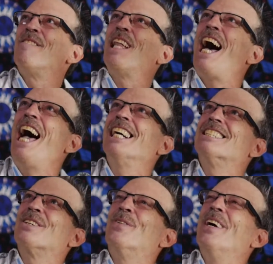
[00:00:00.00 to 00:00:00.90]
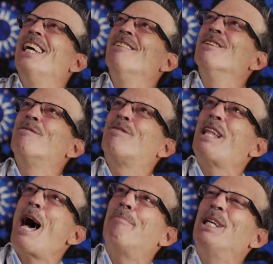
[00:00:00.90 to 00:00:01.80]
Flags are waving,
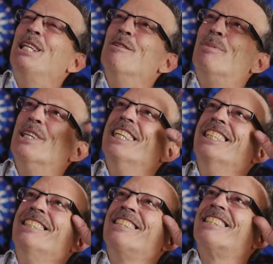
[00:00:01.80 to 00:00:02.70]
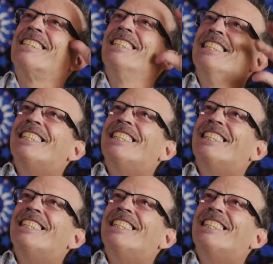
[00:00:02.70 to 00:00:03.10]
flapping in the breeze.